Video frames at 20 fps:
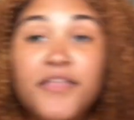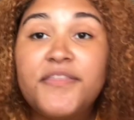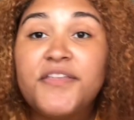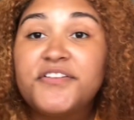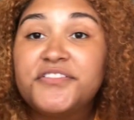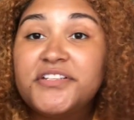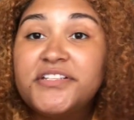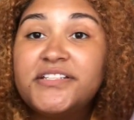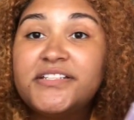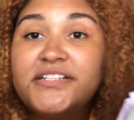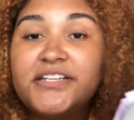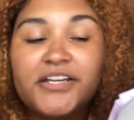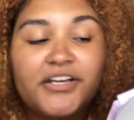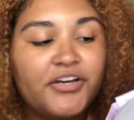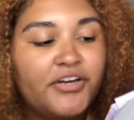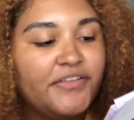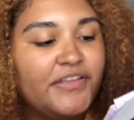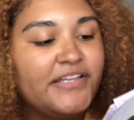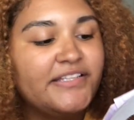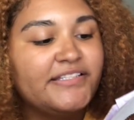then there's a
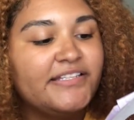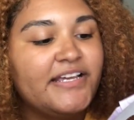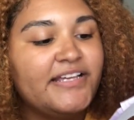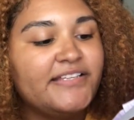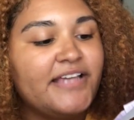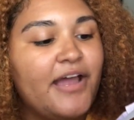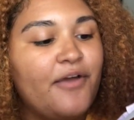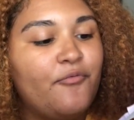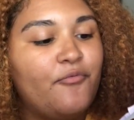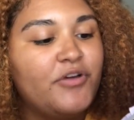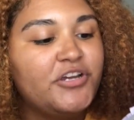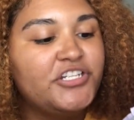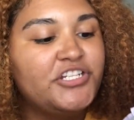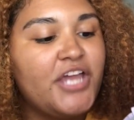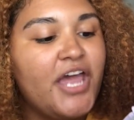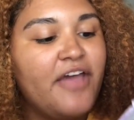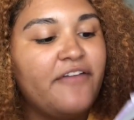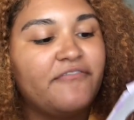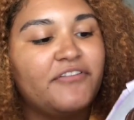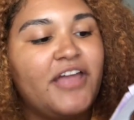sticker that says I wish
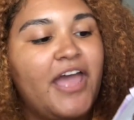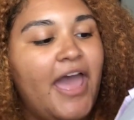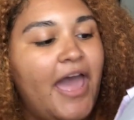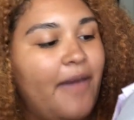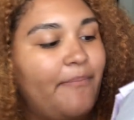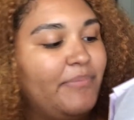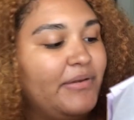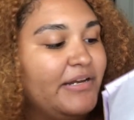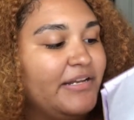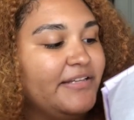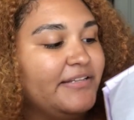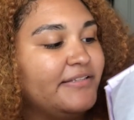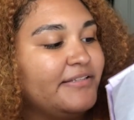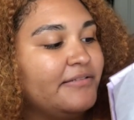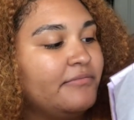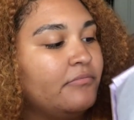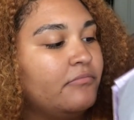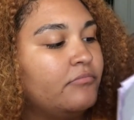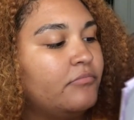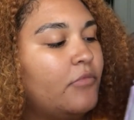every
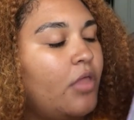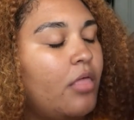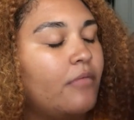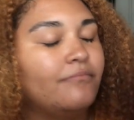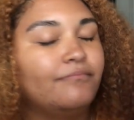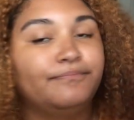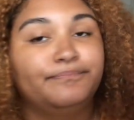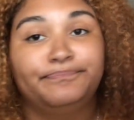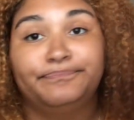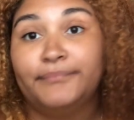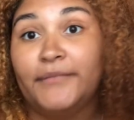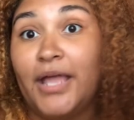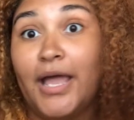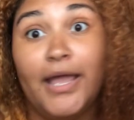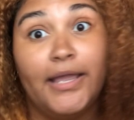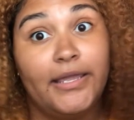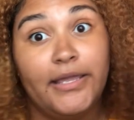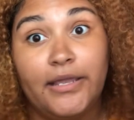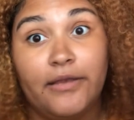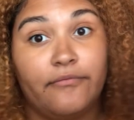happiness
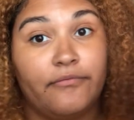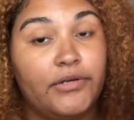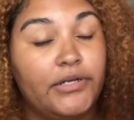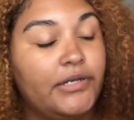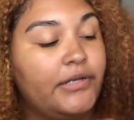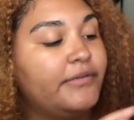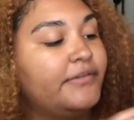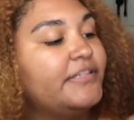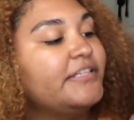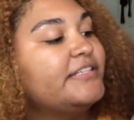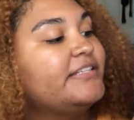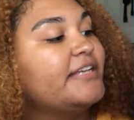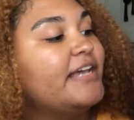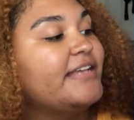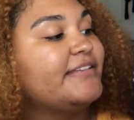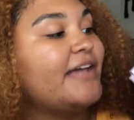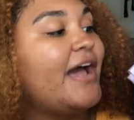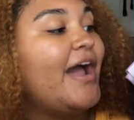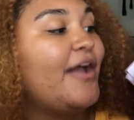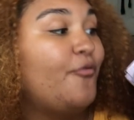I can't read this
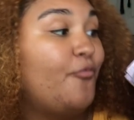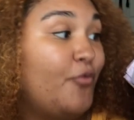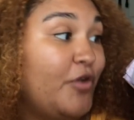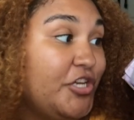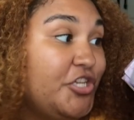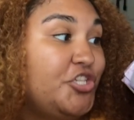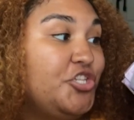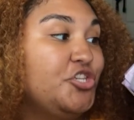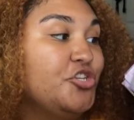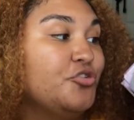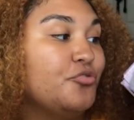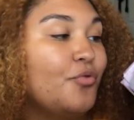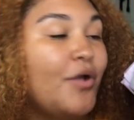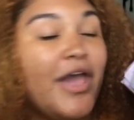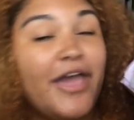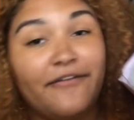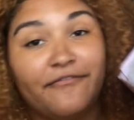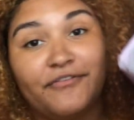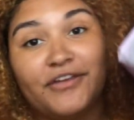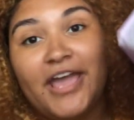says I wish you
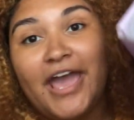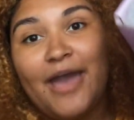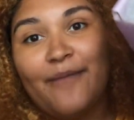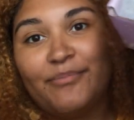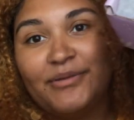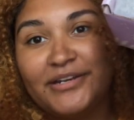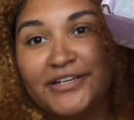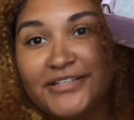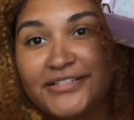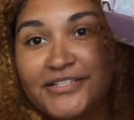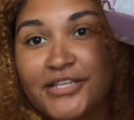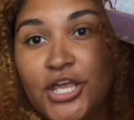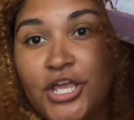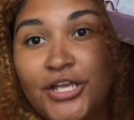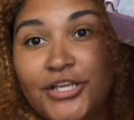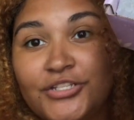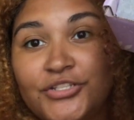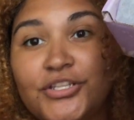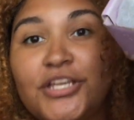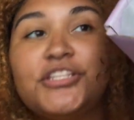every happiness
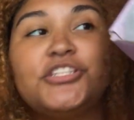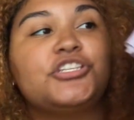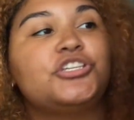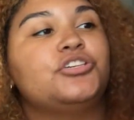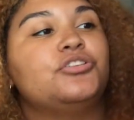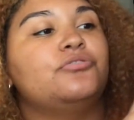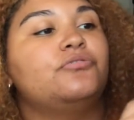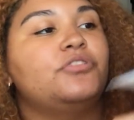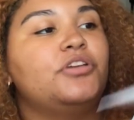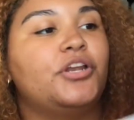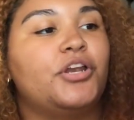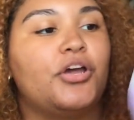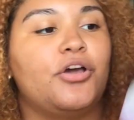so that's cute you